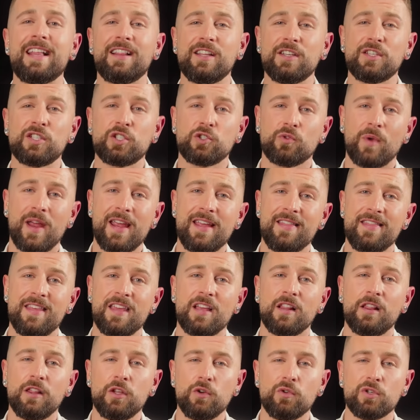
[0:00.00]
illustrate
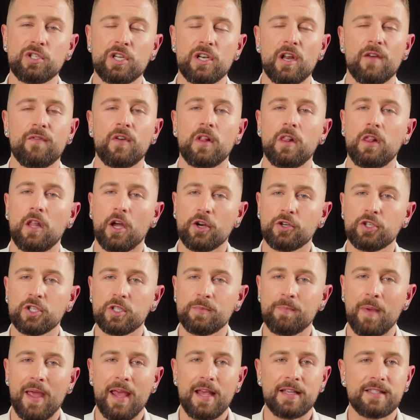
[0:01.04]
the illusion of a larger
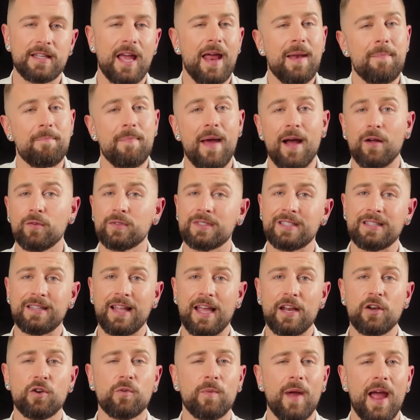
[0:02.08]
space and bounce
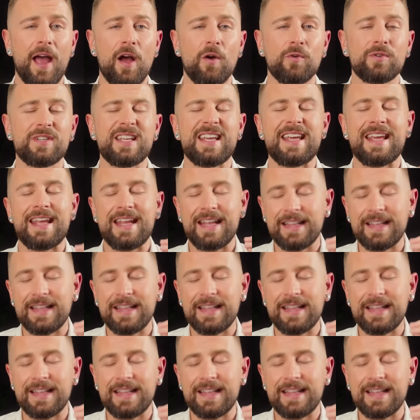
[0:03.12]
light around,